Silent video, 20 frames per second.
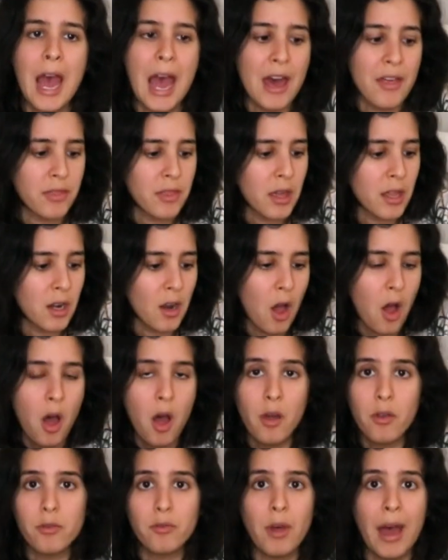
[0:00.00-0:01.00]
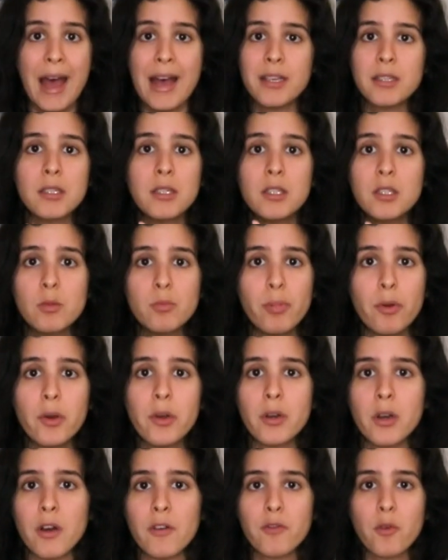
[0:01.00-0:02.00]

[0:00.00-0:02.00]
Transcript: And then acids burn.